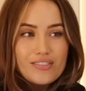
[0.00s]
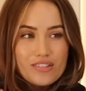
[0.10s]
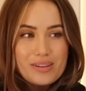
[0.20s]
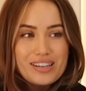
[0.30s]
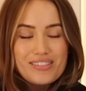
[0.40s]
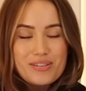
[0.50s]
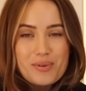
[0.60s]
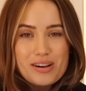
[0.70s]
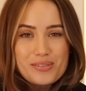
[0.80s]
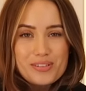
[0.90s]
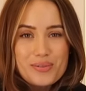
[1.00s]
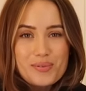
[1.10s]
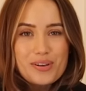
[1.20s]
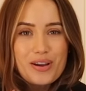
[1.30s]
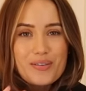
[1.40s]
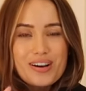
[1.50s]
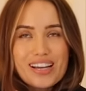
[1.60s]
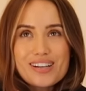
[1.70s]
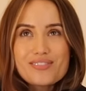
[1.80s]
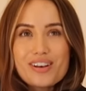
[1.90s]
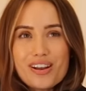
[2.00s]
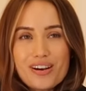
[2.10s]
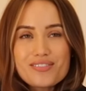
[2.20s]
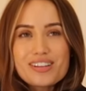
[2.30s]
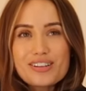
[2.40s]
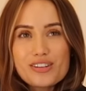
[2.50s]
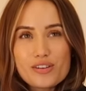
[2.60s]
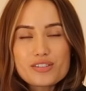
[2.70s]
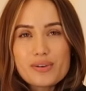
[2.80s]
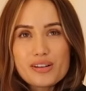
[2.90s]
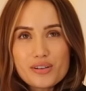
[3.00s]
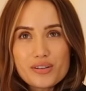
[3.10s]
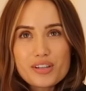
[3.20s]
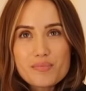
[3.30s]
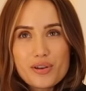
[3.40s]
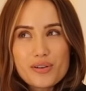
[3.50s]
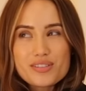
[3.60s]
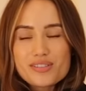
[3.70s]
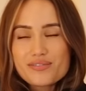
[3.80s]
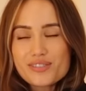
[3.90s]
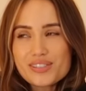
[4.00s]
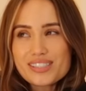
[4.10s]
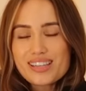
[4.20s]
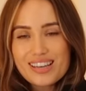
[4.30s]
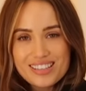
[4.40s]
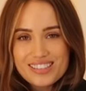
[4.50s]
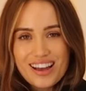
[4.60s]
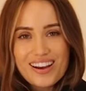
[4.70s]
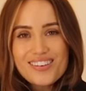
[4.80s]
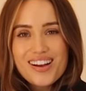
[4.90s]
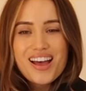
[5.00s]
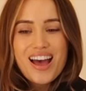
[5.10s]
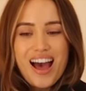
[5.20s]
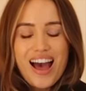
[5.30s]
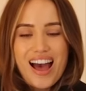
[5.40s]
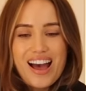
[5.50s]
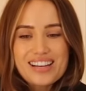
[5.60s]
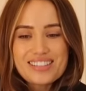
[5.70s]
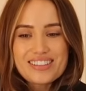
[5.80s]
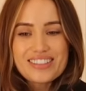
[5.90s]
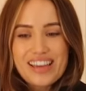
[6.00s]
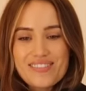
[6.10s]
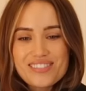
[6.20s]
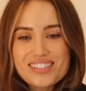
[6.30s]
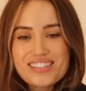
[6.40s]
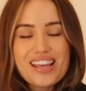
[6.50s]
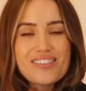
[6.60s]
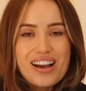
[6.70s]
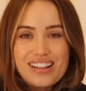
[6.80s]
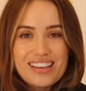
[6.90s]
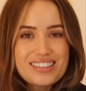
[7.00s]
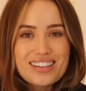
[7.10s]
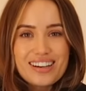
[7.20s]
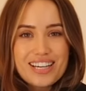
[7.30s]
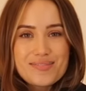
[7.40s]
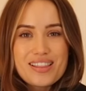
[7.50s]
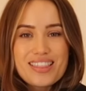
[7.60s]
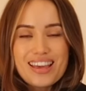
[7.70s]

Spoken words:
If you've been here a while, you will know I have loved and used my New Look boots for years now, and they've had their time.